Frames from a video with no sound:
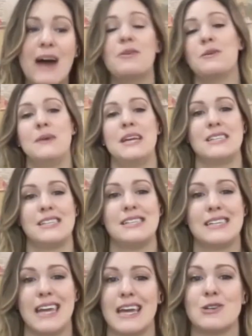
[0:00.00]
would be an
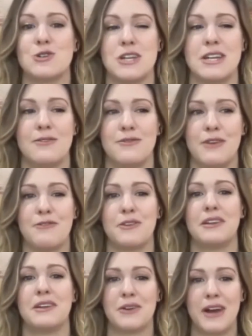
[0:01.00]
indication if, if a
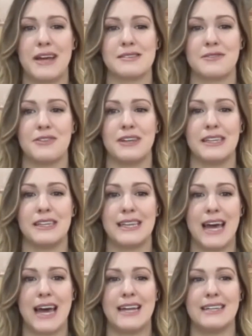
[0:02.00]
leader has a feeling
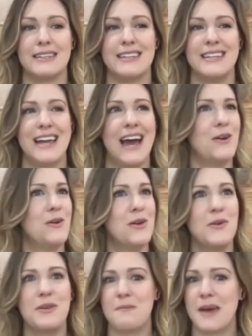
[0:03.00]
that, yeah, I don't
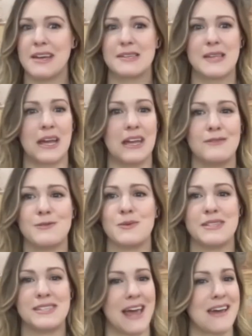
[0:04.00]
know that my executives
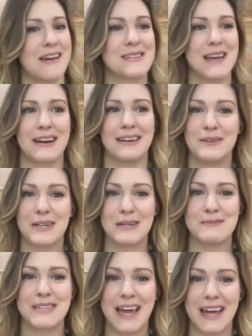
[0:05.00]
would say exactly what
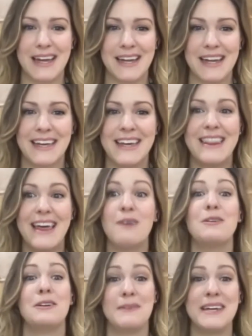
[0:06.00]
I'm saying.
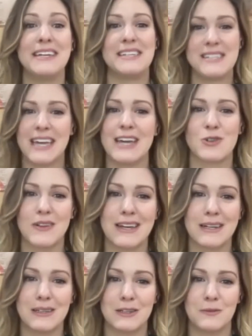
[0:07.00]
That would be an indication
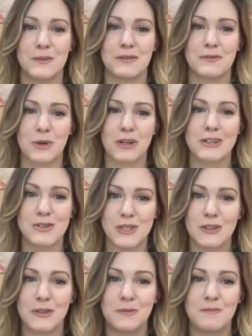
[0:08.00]
that a little bit of work could
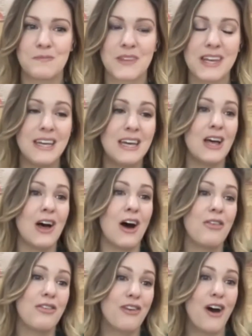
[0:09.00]
do.
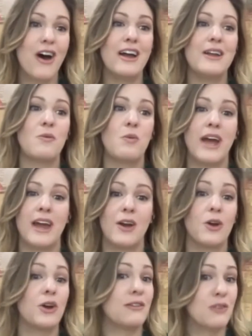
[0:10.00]
A thought
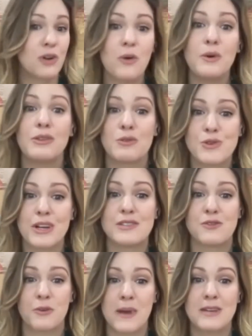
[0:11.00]
where if you're going through
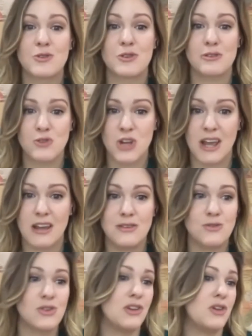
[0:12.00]
transformational
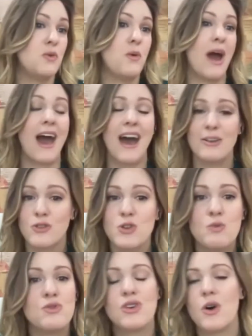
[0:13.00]
change, you ha-
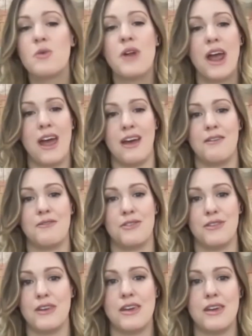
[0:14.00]
you don't
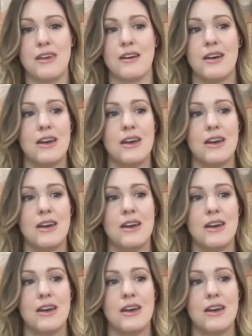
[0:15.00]
have the